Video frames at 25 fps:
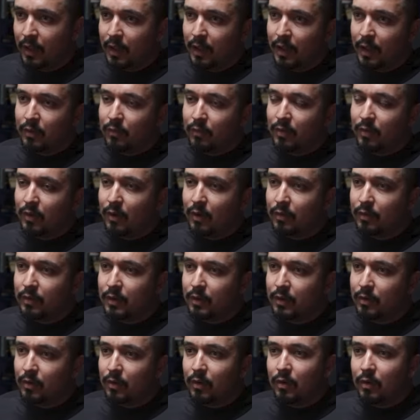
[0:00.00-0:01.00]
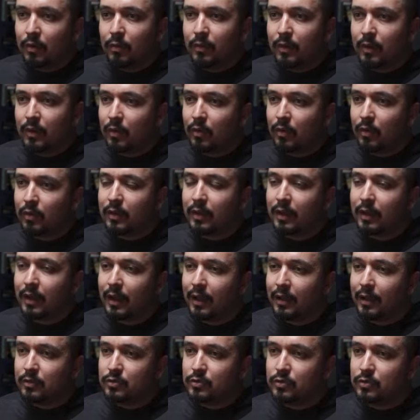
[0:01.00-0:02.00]
And we already know we are looking
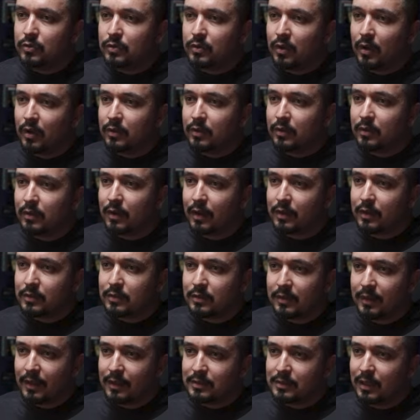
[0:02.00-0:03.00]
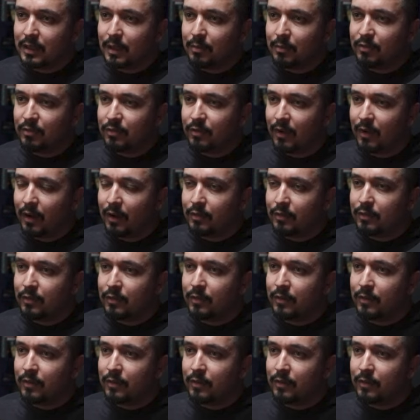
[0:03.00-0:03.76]
at June contract, so that's M5.